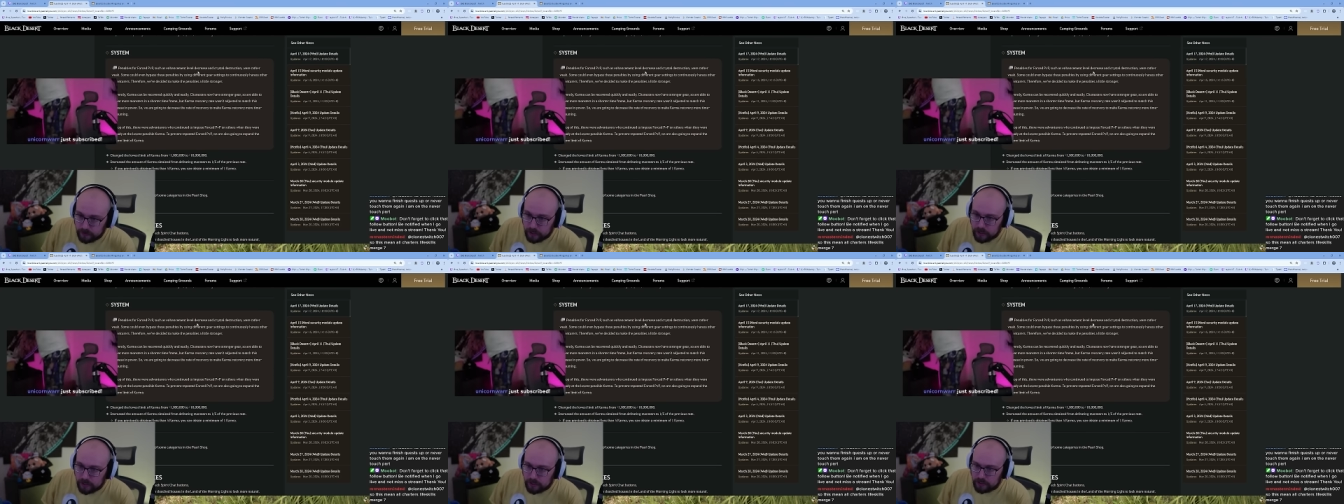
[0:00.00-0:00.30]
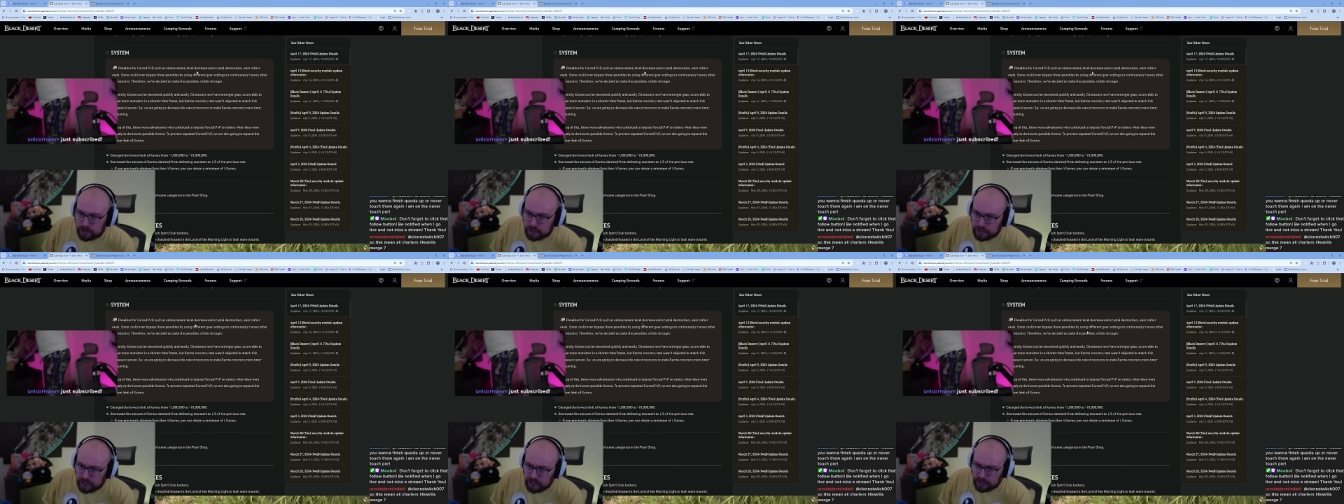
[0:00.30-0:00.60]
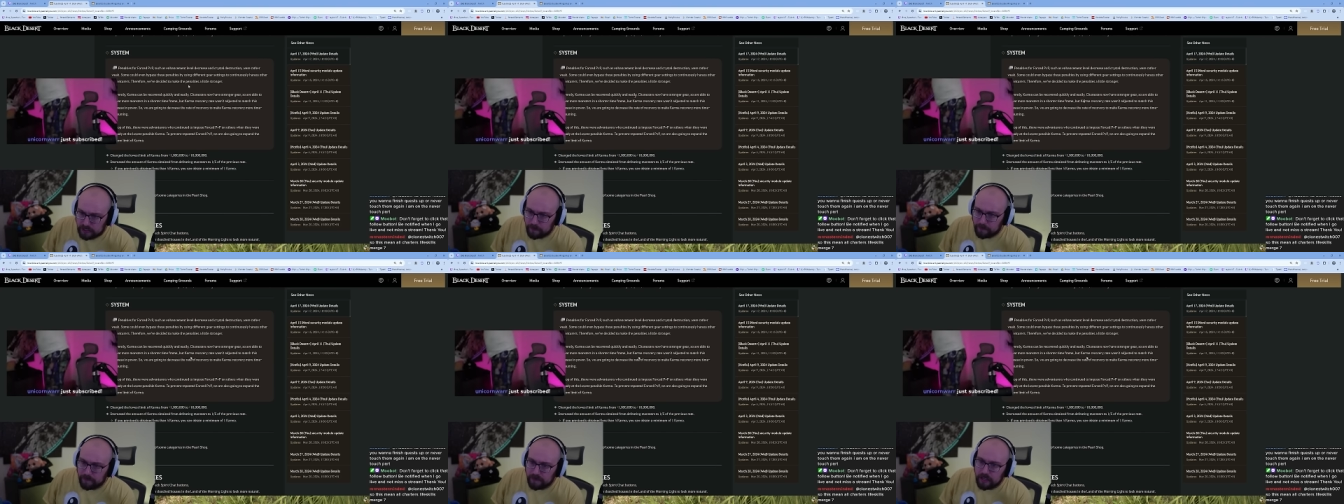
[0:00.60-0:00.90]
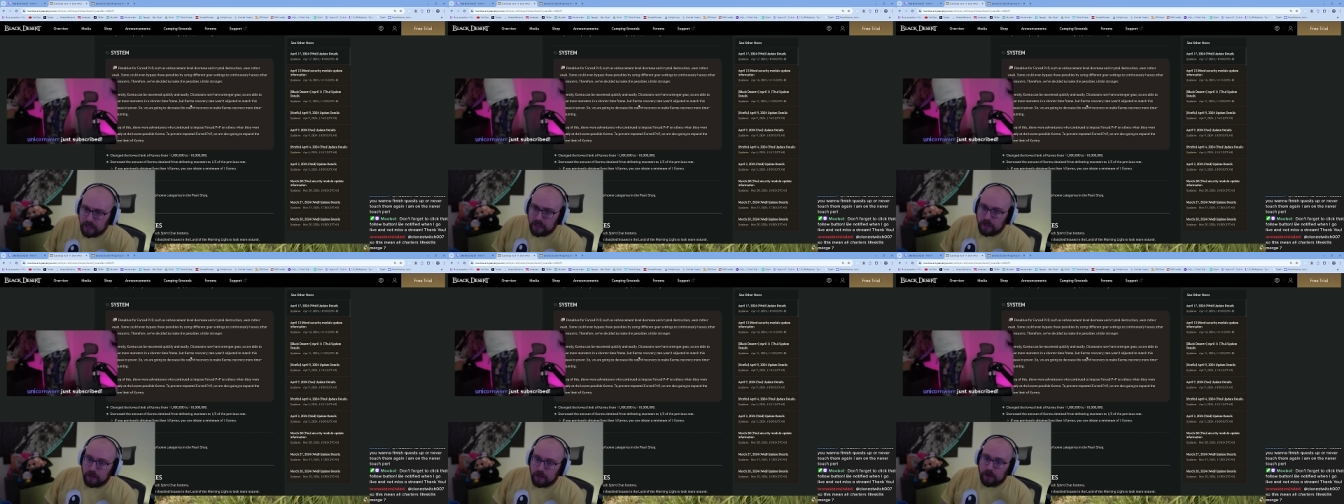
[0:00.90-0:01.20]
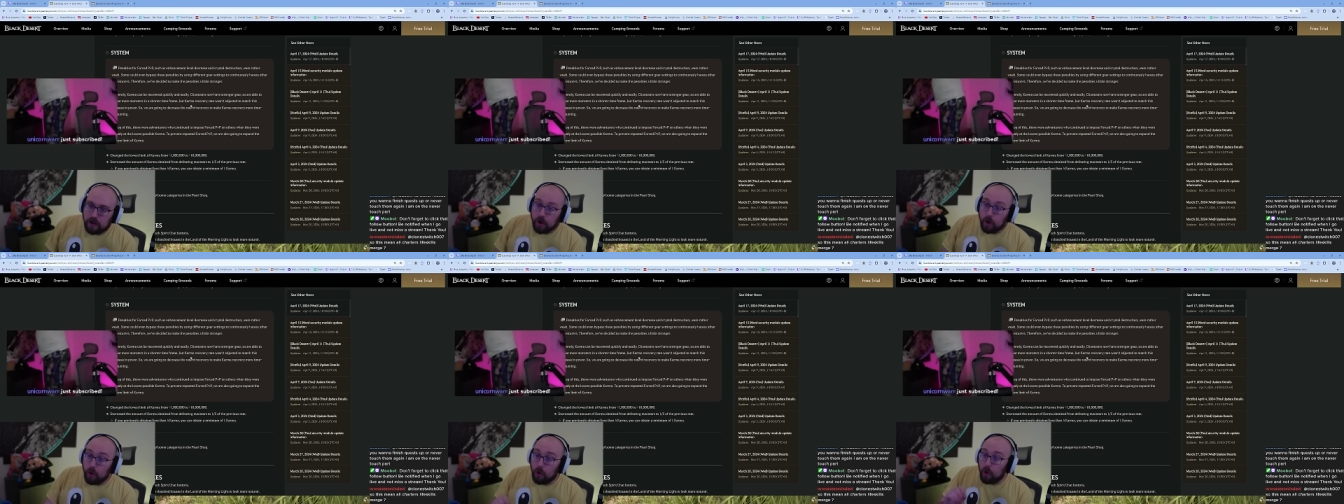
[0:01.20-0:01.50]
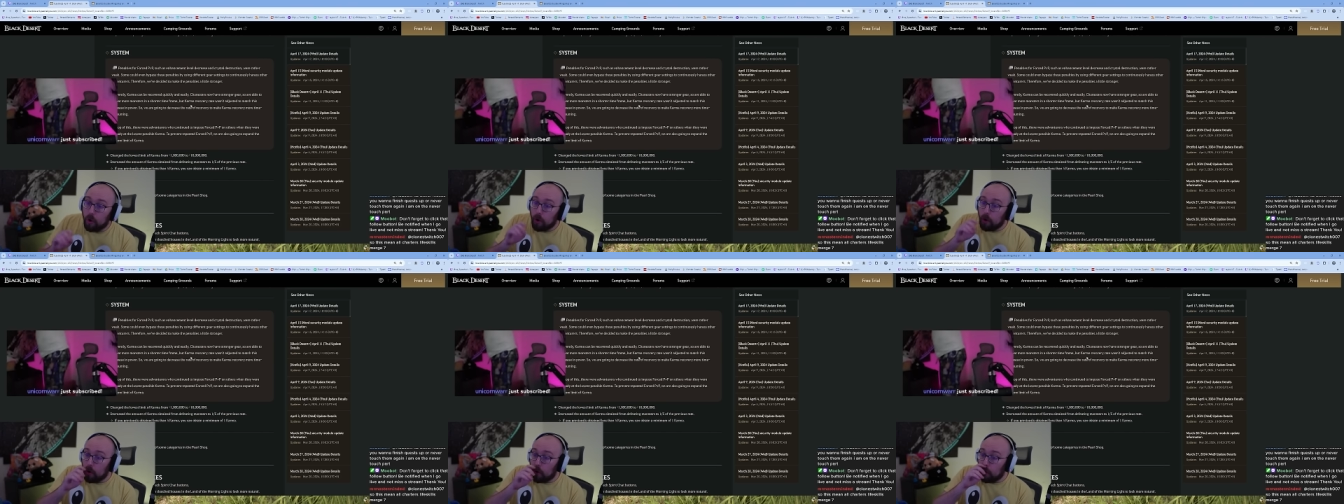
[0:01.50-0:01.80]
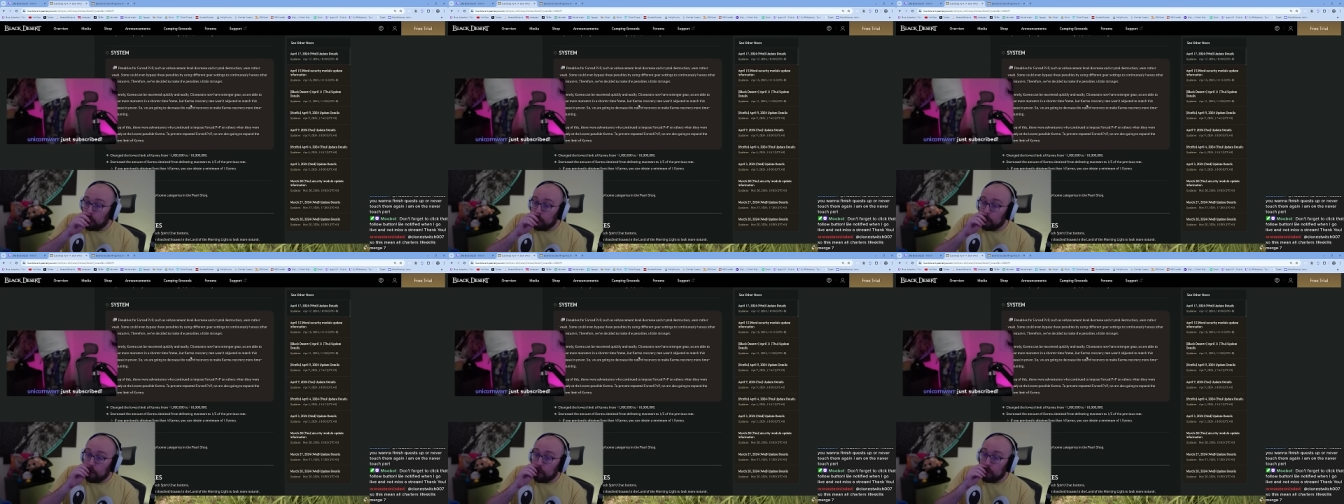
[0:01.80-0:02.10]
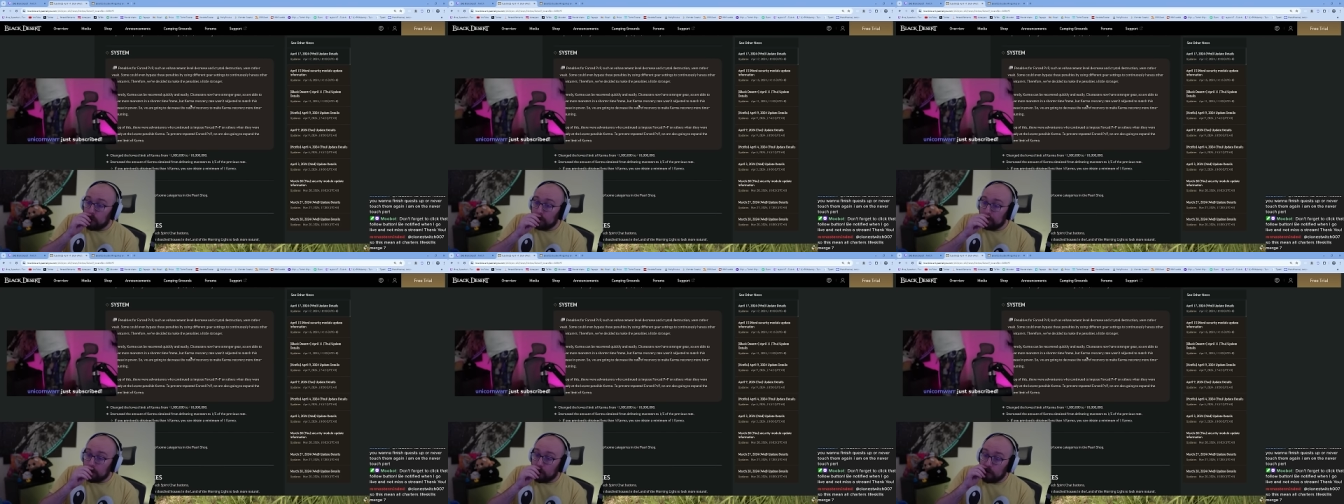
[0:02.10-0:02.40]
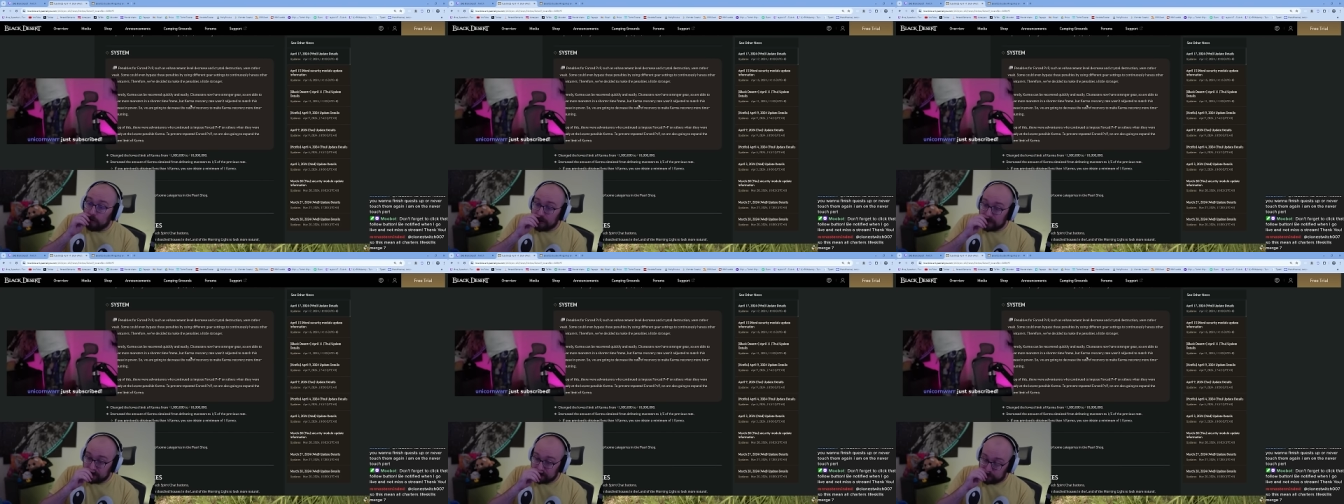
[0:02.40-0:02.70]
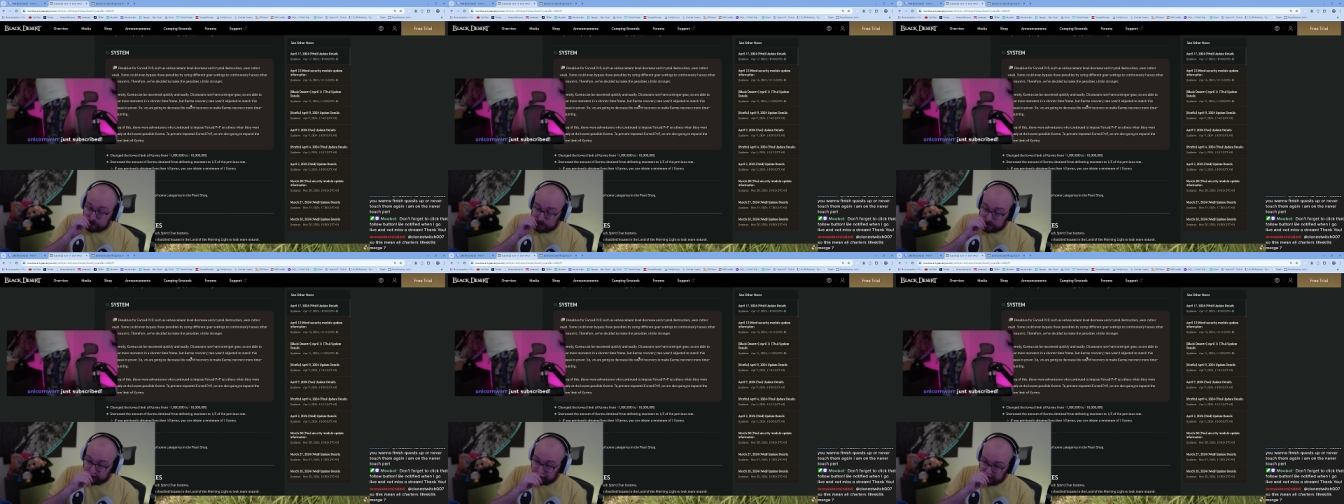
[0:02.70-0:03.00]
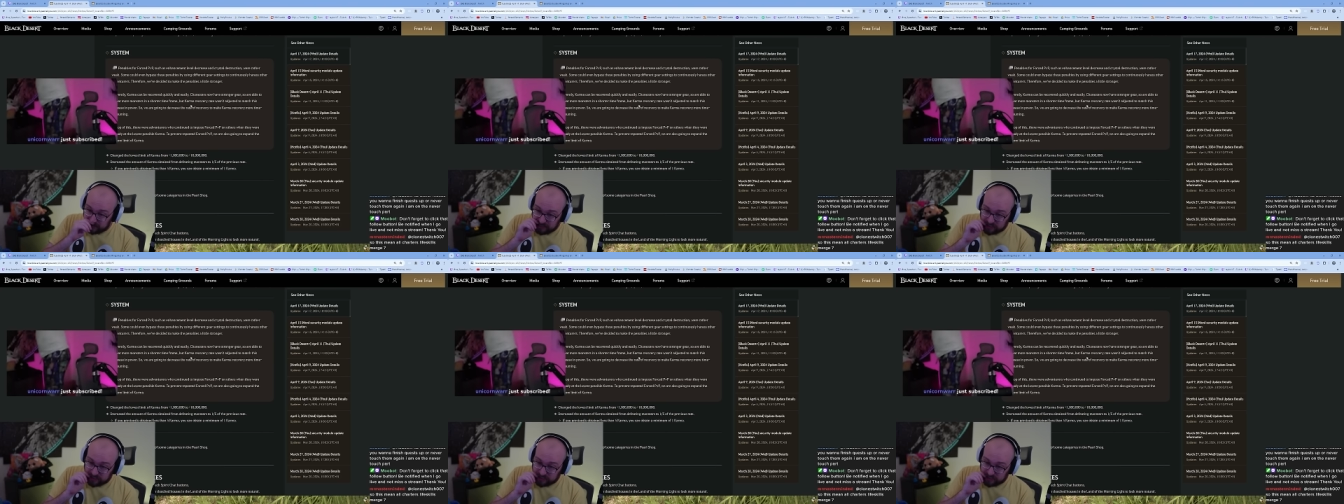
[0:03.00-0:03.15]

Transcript: System. Oh boys,